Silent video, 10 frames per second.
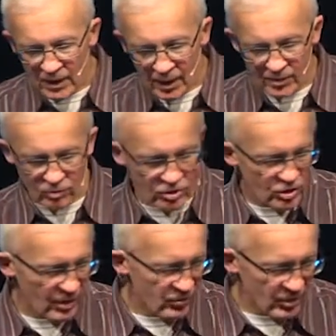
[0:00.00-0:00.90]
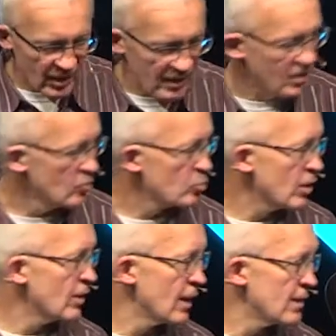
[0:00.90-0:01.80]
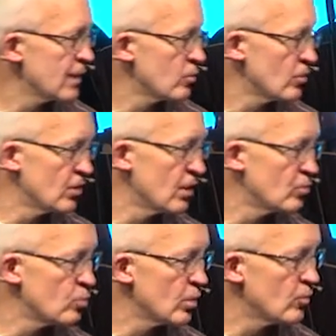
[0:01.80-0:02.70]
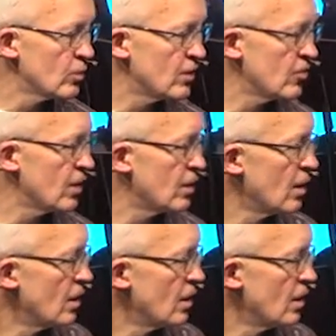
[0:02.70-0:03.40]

I noticed Jeff said in his prayer, I think it was in his prayer, where he said,